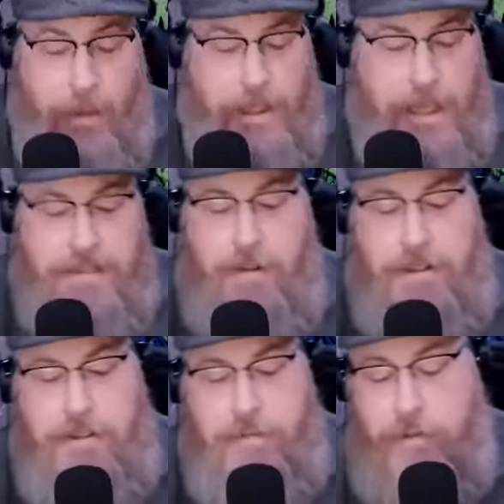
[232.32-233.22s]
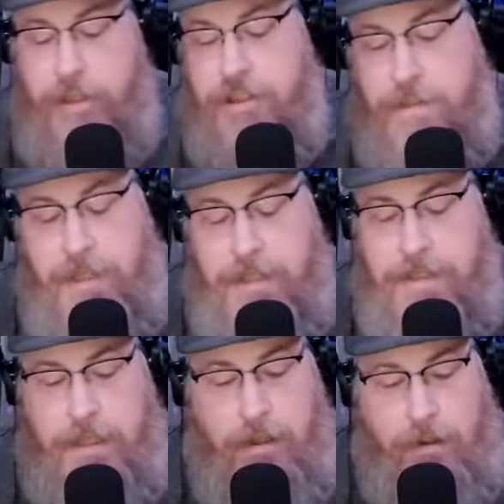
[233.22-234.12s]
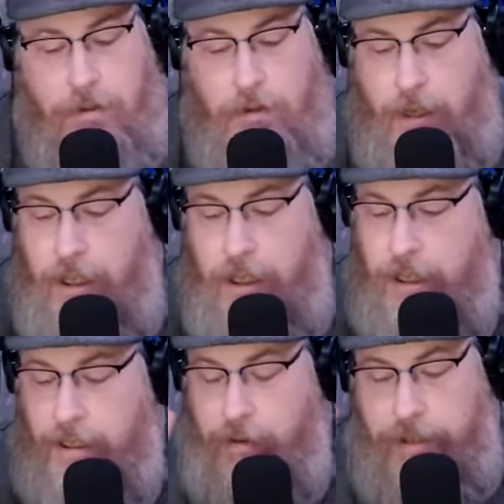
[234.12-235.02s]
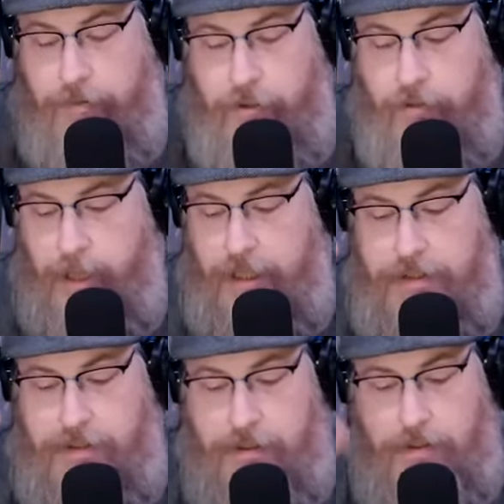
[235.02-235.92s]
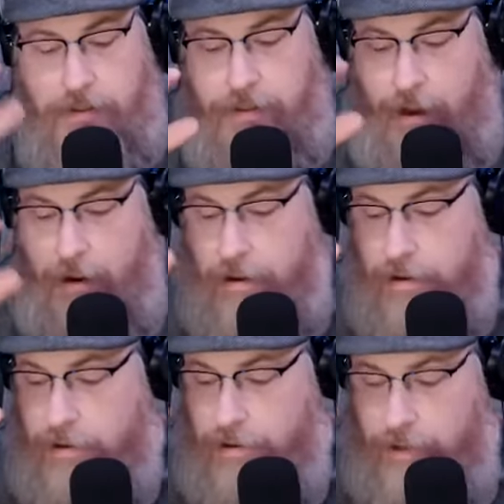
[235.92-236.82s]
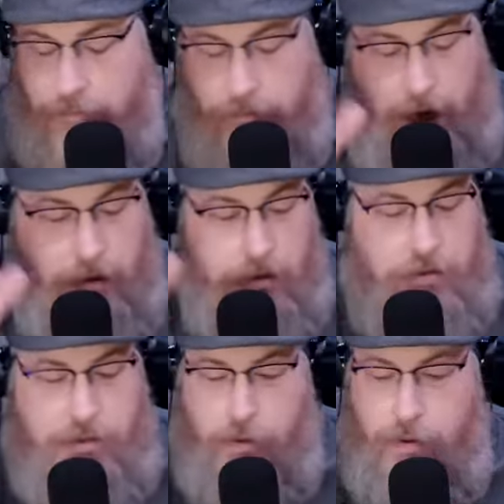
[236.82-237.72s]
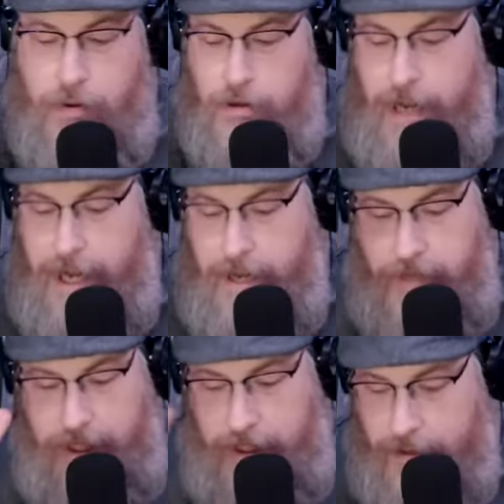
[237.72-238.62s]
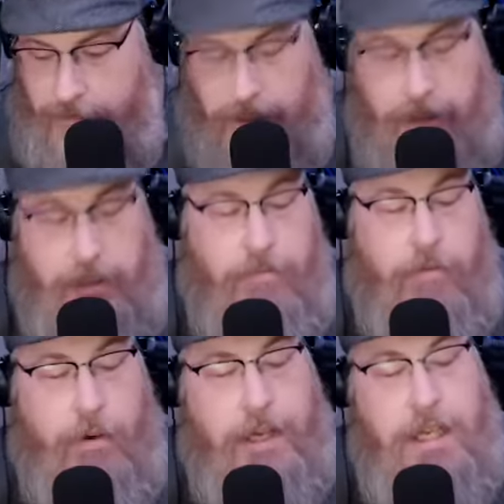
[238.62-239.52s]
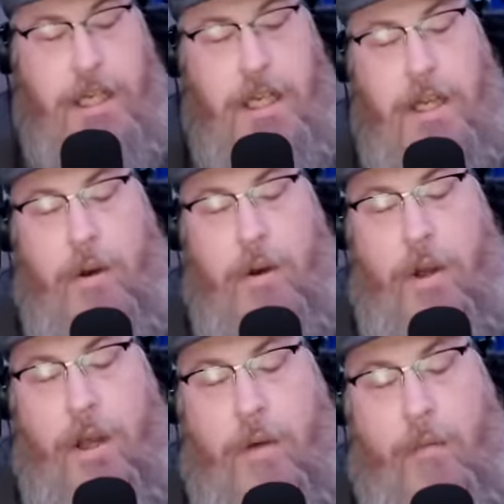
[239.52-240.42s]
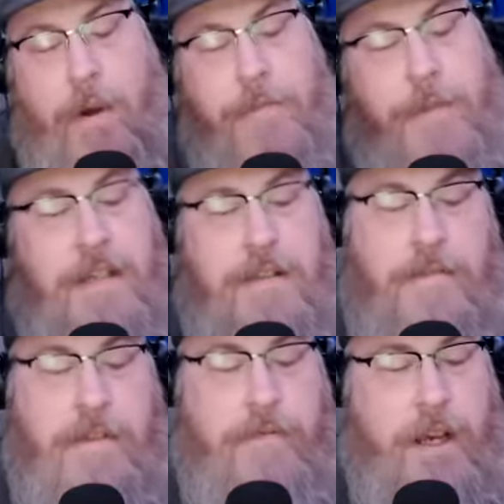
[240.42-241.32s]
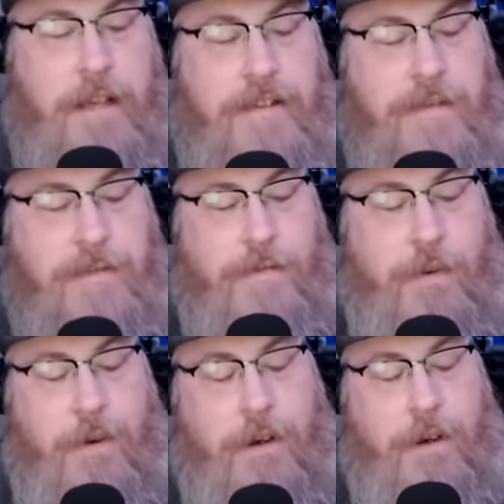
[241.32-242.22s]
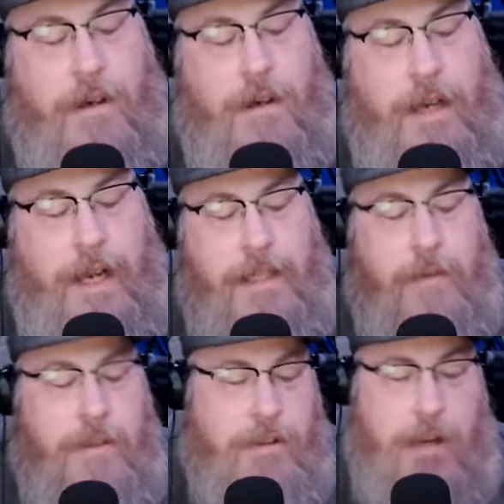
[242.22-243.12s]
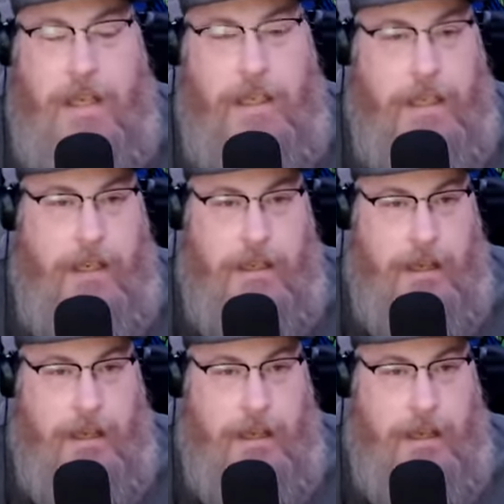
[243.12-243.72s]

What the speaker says: one last question for you, just because I know quite a few of my listeners are writers or have the affinity for it. One piece of advice for anyone trying to get into